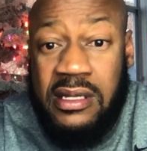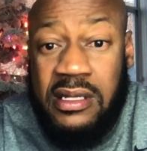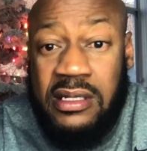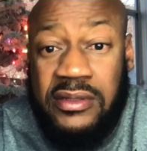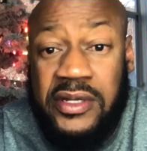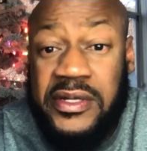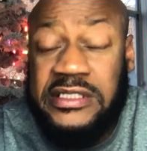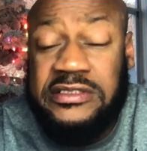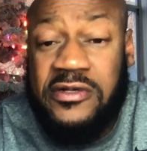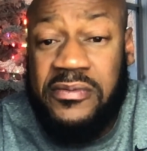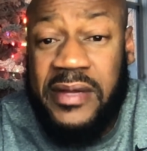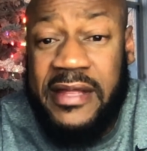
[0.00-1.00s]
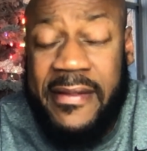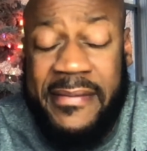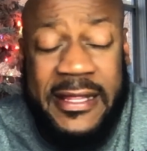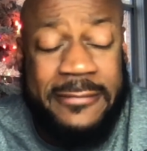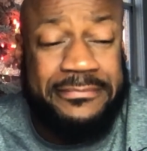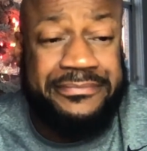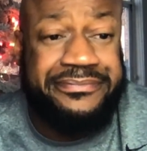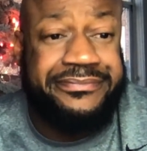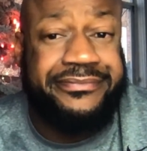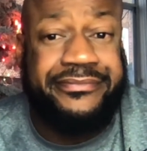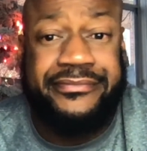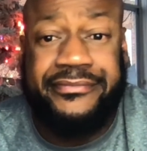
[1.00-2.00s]
There is no way. I mean,
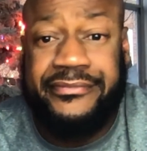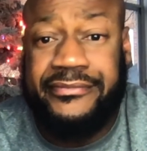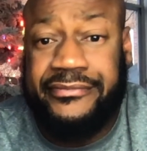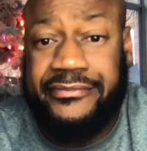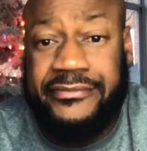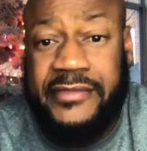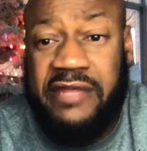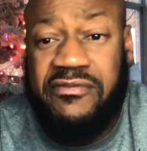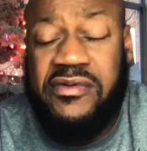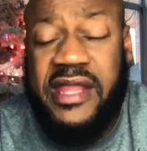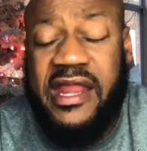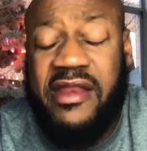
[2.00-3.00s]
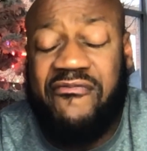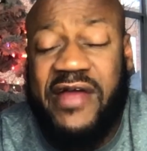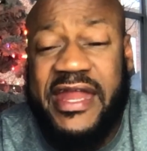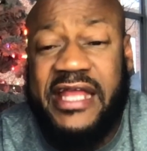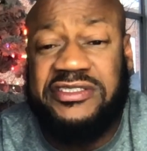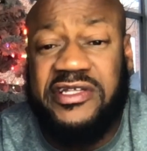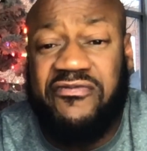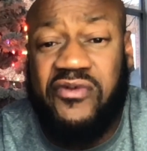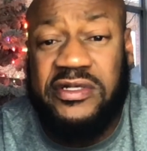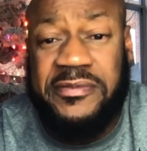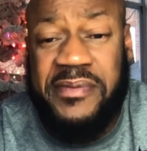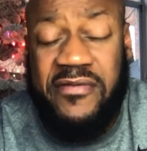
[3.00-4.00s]
if you can't financially
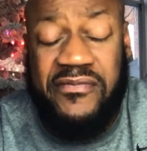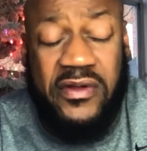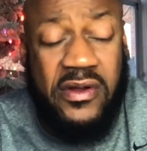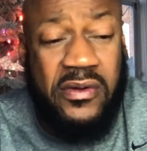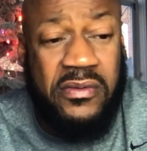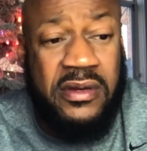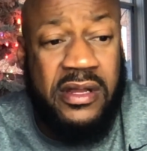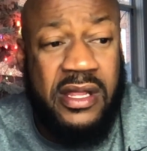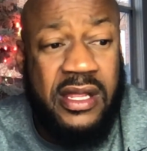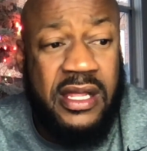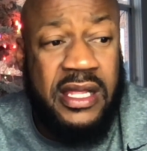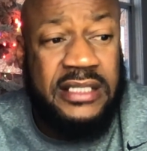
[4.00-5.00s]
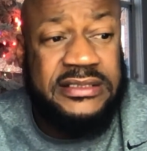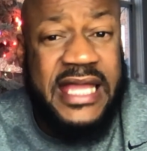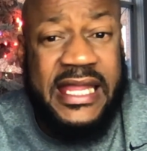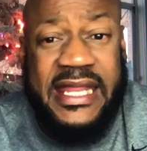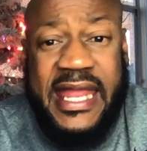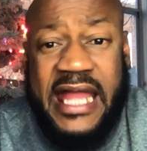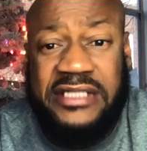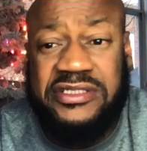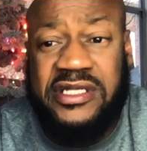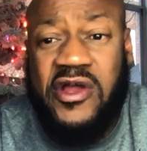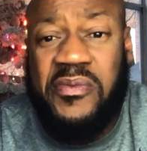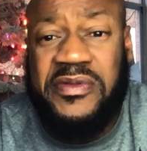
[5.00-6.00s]
afford to pay for your own
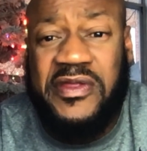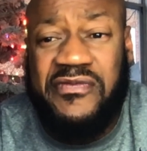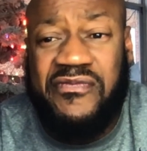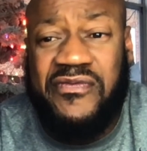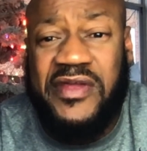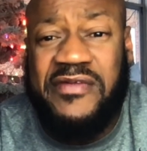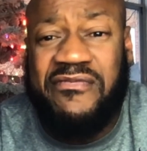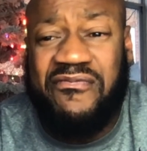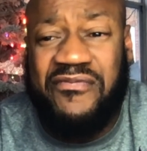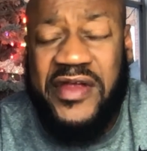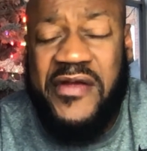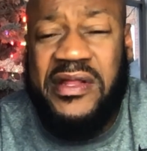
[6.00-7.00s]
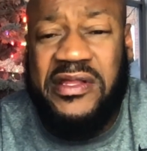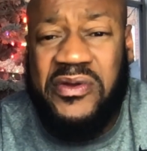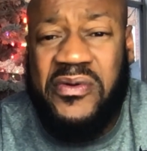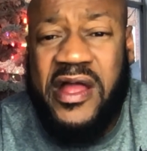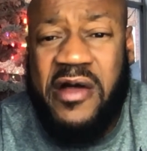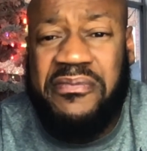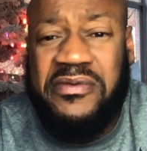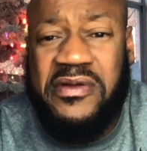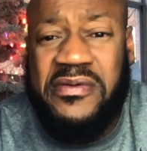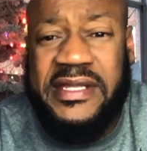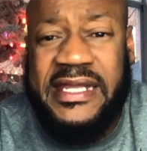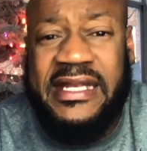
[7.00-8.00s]
psychiatric help, there's very little help you're
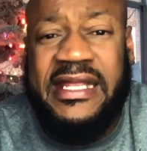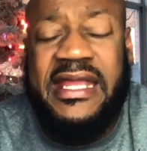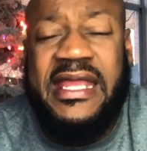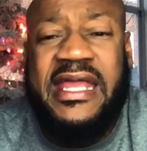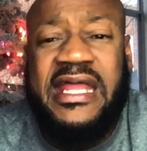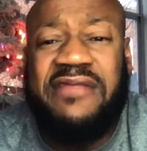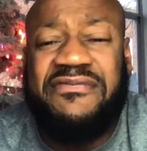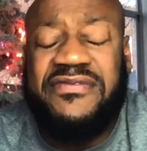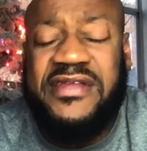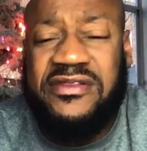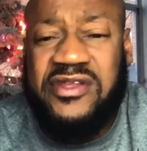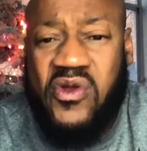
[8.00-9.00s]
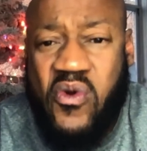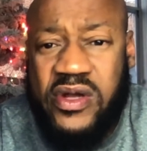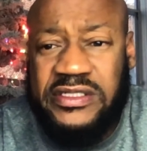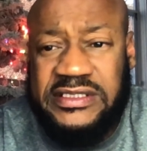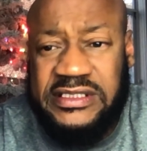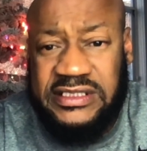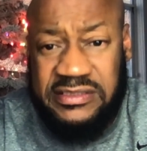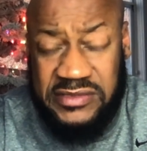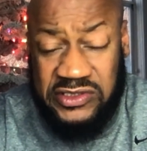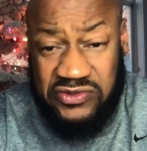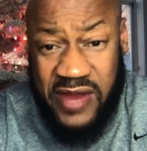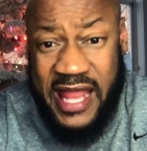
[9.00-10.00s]
going to get. And if you think the court system
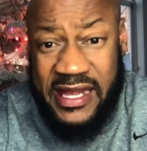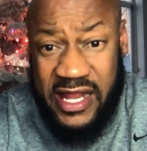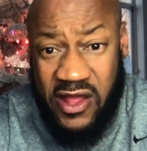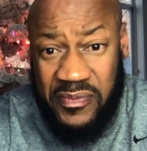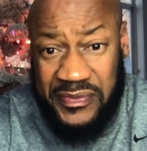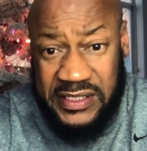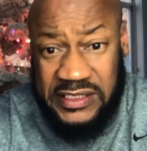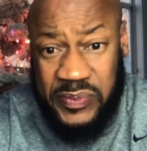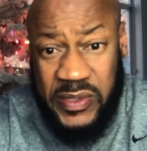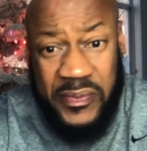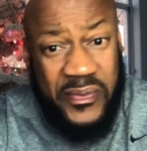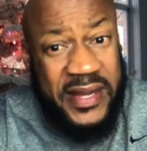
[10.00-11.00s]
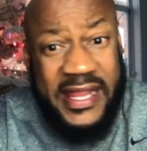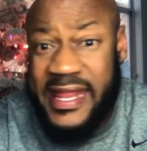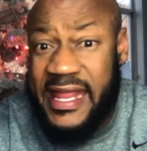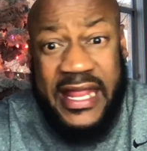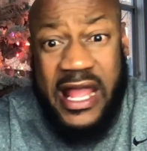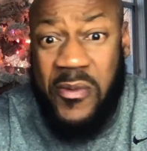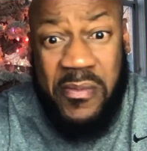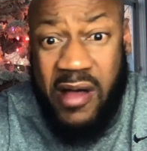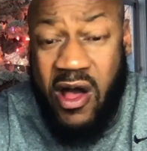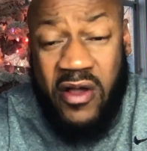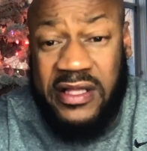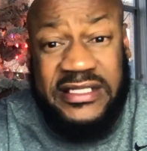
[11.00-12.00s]
is trying to help these people, they can't help them
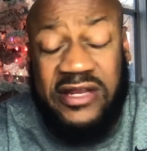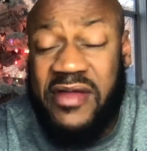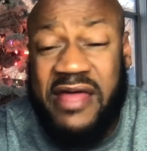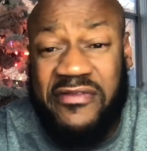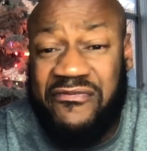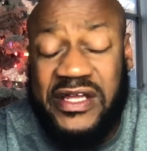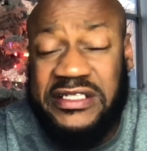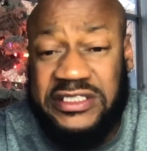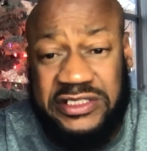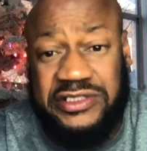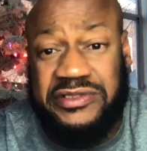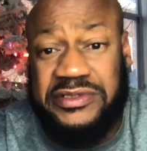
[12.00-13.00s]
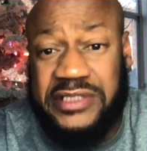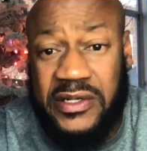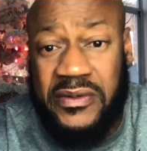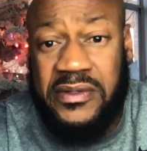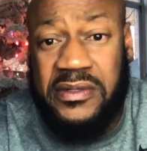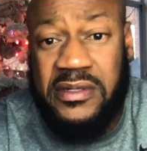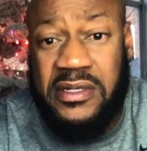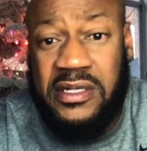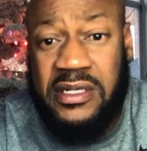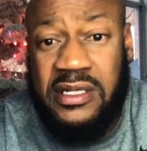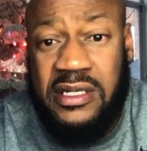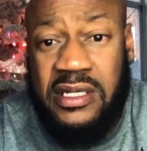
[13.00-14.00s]
all because they don't have the funding to do so.
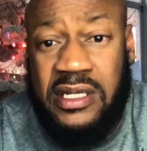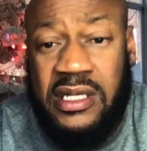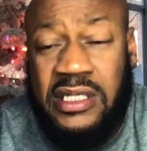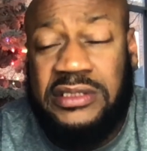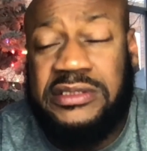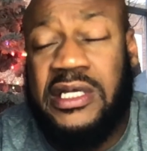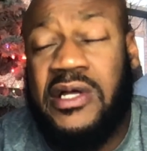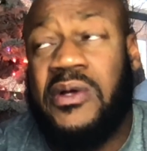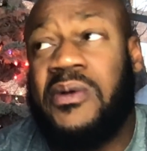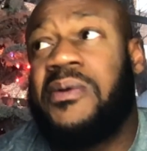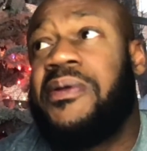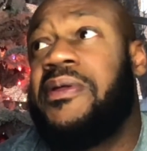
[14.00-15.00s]
So